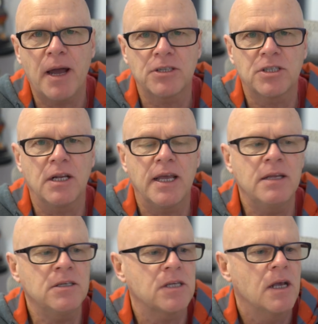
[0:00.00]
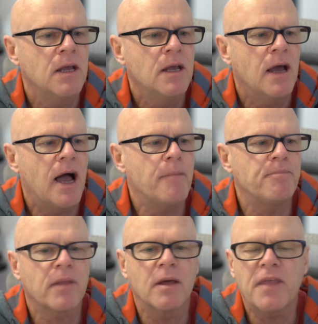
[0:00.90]
Master lens. Um,
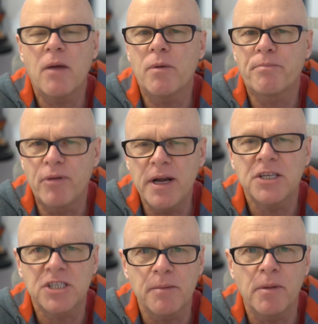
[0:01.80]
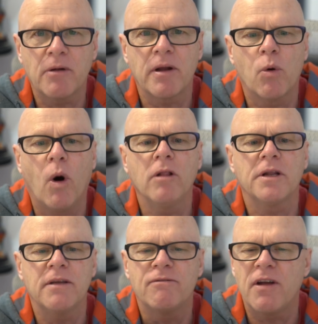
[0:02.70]
they were pretty similar in
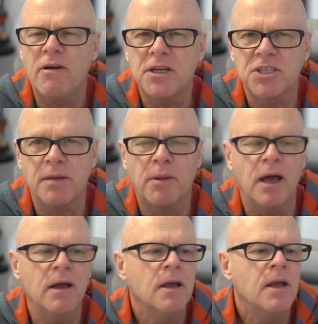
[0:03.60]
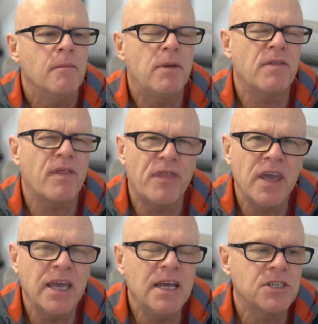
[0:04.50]
quality, very similar. But the
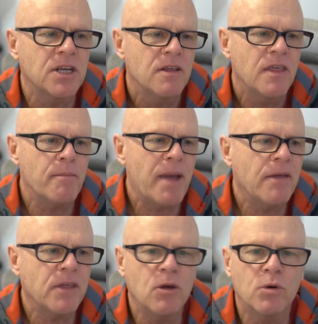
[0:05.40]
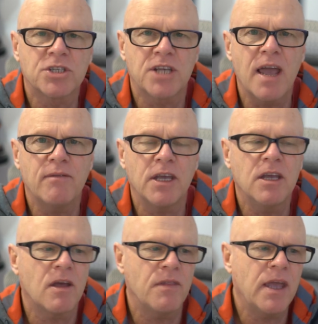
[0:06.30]
thing is, the amount that you're saving,
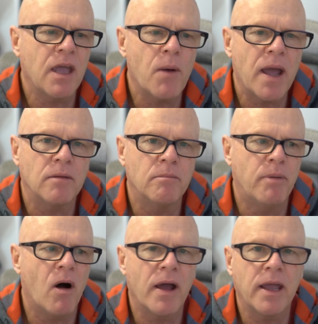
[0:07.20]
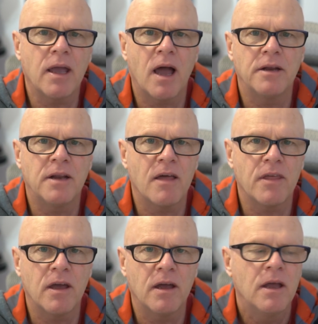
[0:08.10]
you can then go out and buy
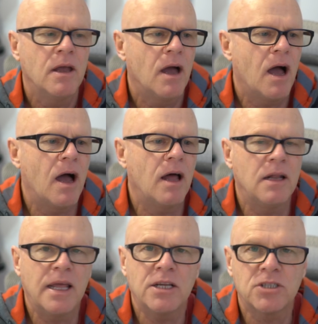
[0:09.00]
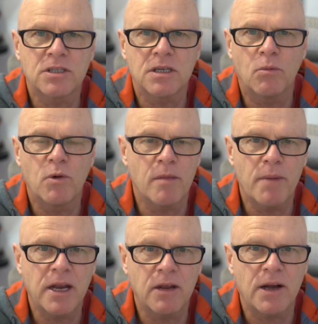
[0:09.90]
another uh, lens with the
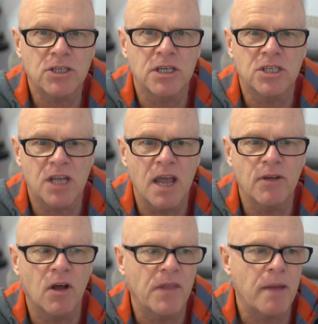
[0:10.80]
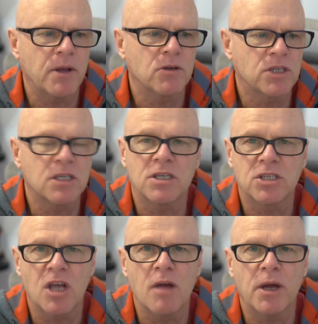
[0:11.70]
money you're actually saving on that because this is
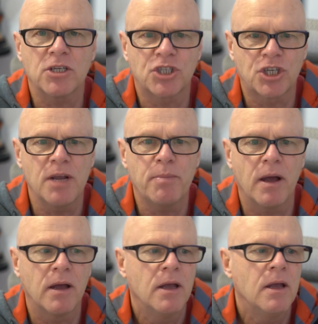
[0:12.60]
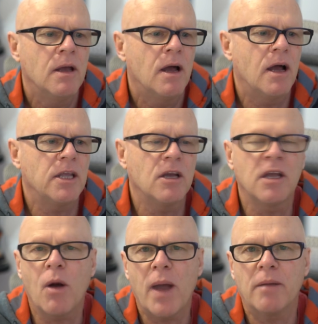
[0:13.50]
so much cheaper. Uh, you can
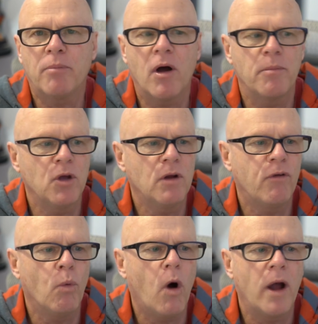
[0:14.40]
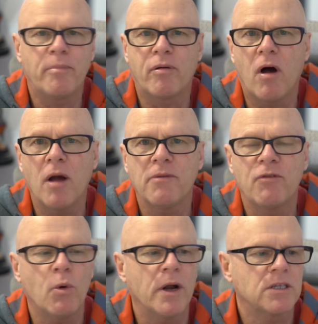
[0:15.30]
go out and buy a beautiful wide prime if
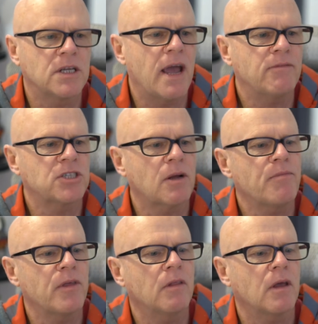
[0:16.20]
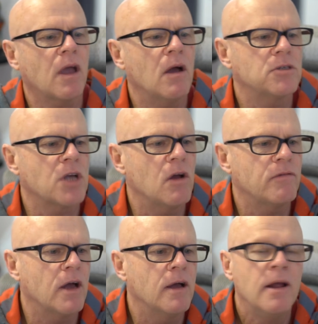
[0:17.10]
you wanted to have something that goes
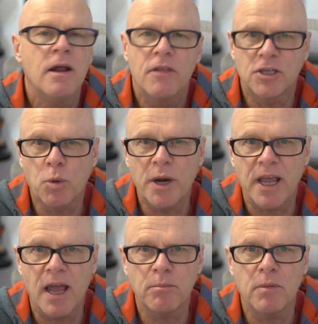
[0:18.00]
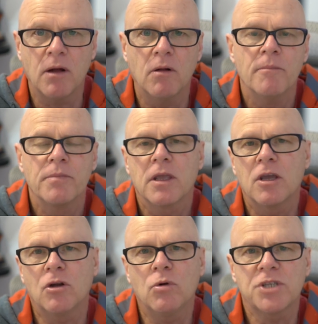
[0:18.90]
over the 28 mm You
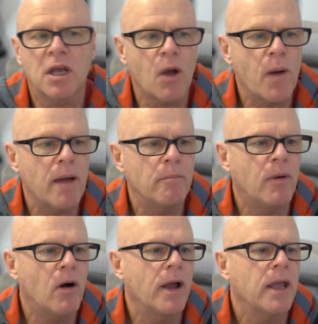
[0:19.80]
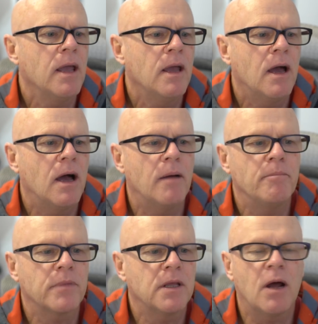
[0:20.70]
could also go out and buy, um,
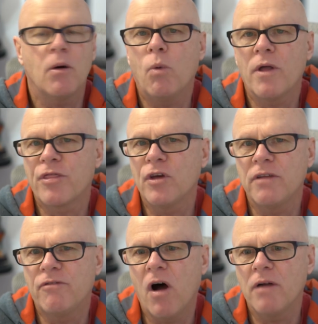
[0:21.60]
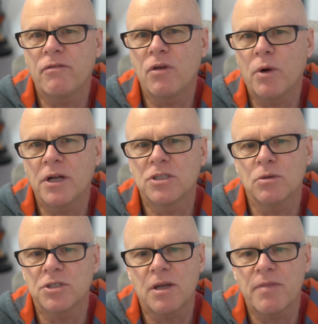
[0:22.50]
you know, a 135 if you wanted to,
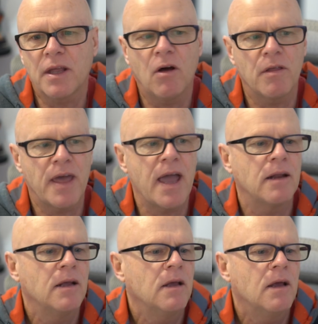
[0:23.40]
or something like that.